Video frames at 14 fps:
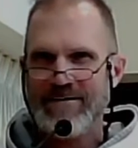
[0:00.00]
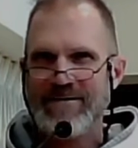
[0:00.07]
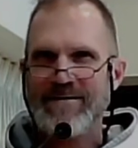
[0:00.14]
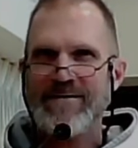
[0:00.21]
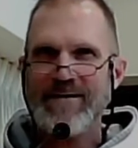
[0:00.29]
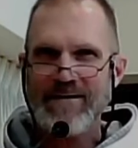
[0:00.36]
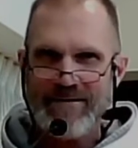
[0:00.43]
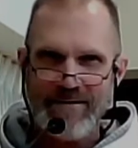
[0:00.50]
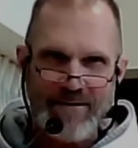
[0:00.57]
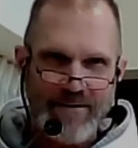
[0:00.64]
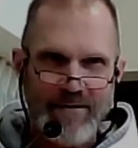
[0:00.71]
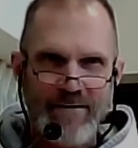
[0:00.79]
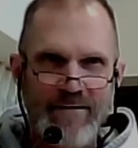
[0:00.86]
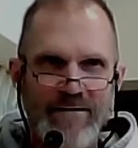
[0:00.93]
Nothing
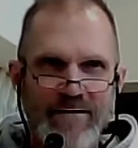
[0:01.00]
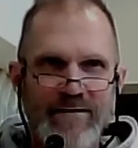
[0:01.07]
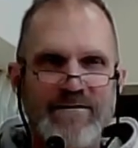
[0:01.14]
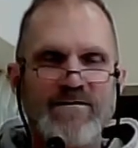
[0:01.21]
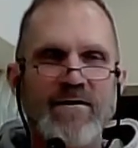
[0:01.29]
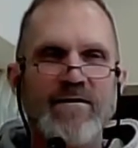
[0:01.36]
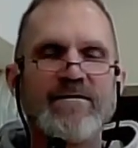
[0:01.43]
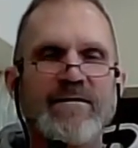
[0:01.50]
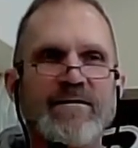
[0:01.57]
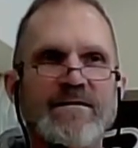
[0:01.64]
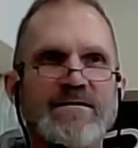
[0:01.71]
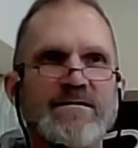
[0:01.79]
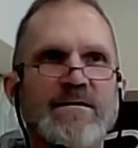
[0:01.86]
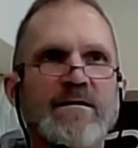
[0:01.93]
can daunt
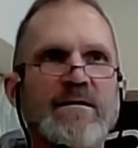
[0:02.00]
us